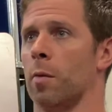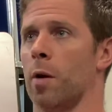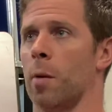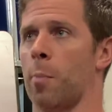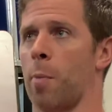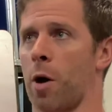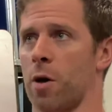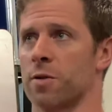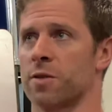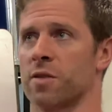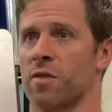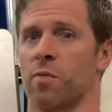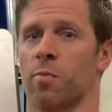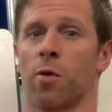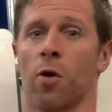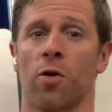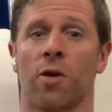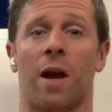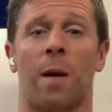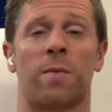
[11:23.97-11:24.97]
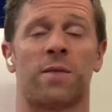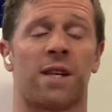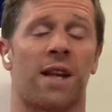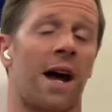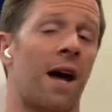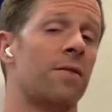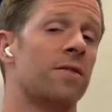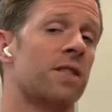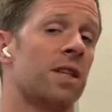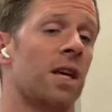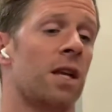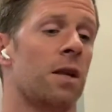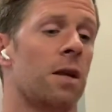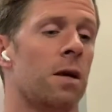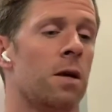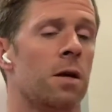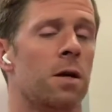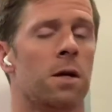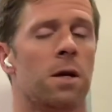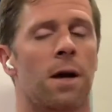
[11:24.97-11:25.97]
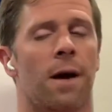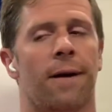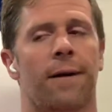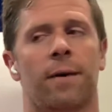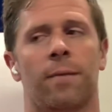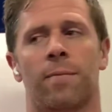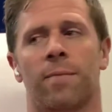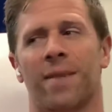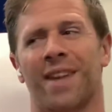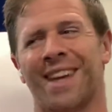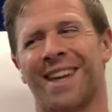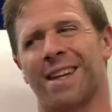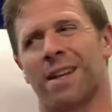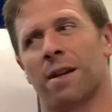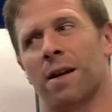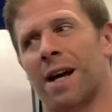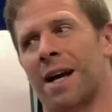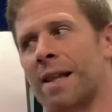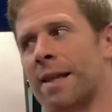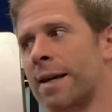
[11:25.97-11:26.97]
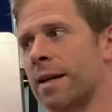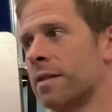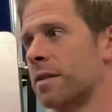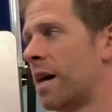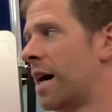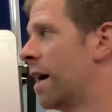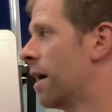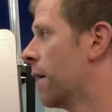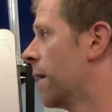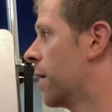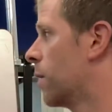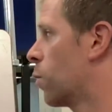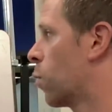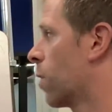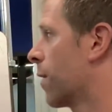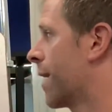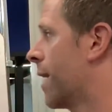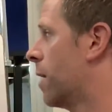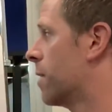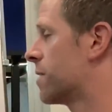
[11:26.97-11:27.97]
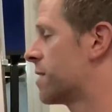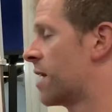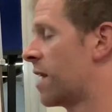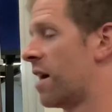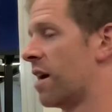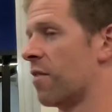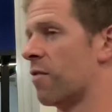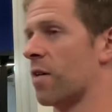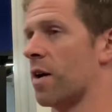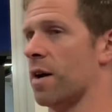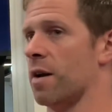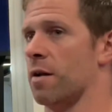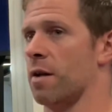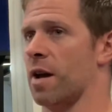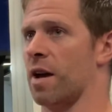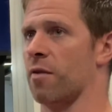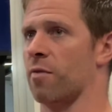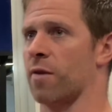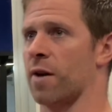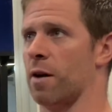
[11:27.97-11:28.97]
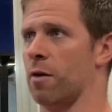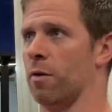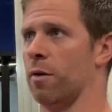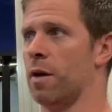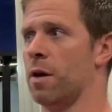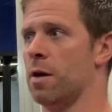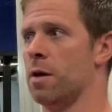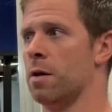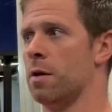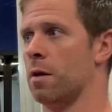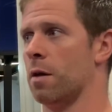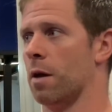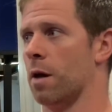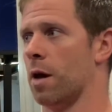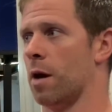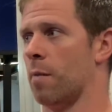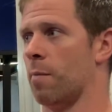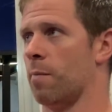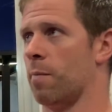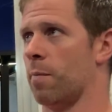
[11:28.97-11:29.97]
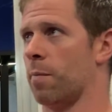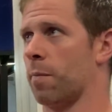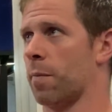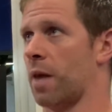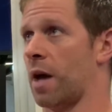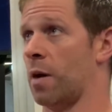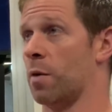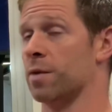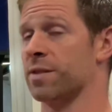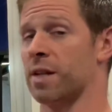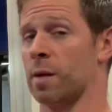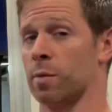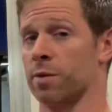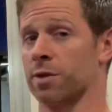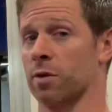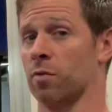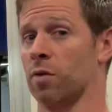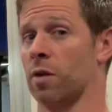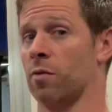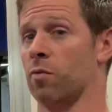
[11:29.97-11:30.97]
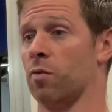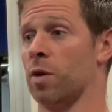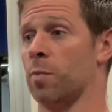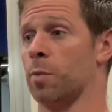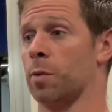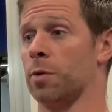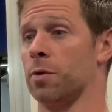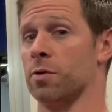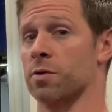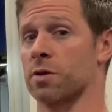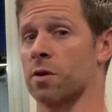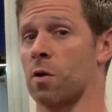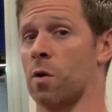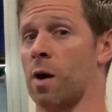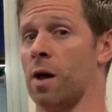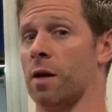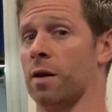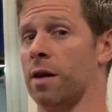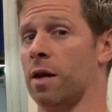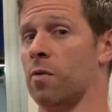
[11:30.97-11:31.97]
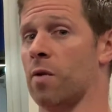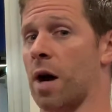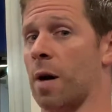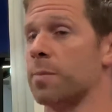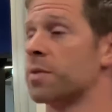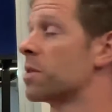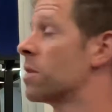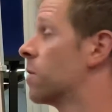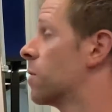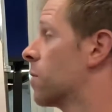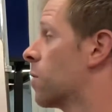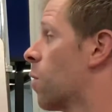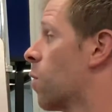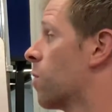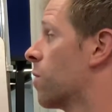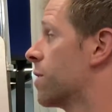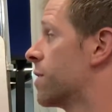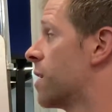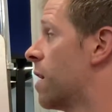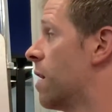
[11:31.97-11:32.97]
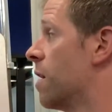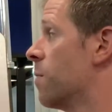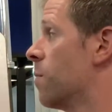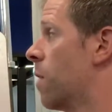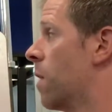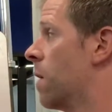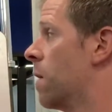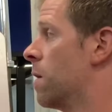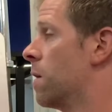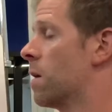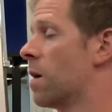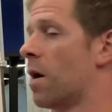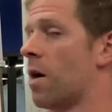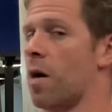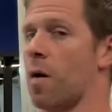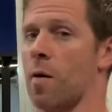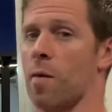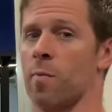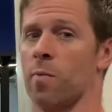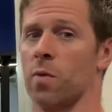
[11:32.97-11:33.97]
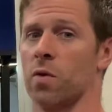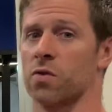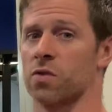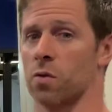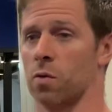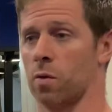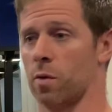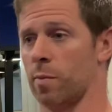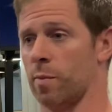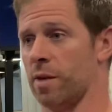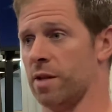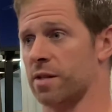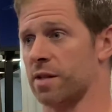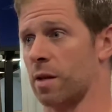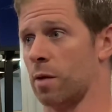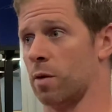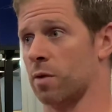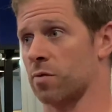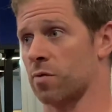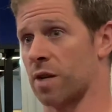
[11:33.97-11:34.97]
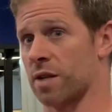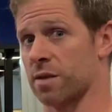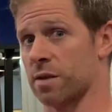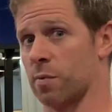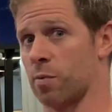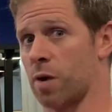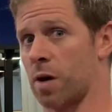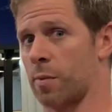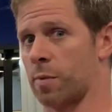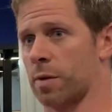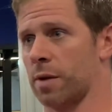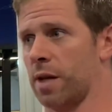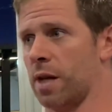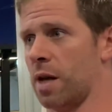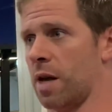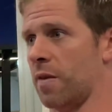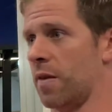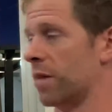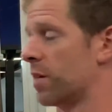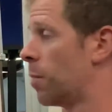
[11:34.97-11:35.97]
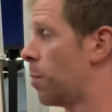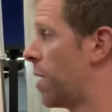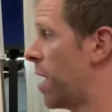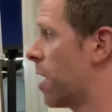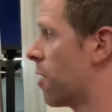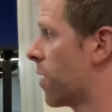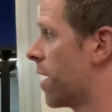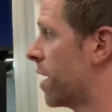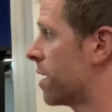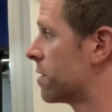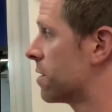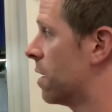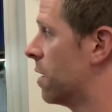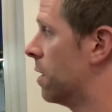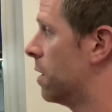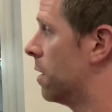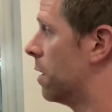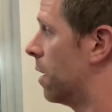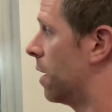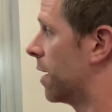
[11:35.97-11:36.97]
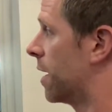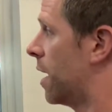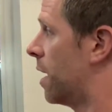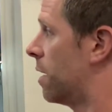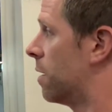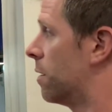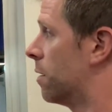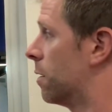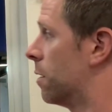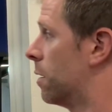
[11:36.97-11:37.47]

parts of programs that I've seen, and I like to highlight workouts that I found I was able to reproduce quality reps over time. So it means I was rested properly, and then the pairings, again,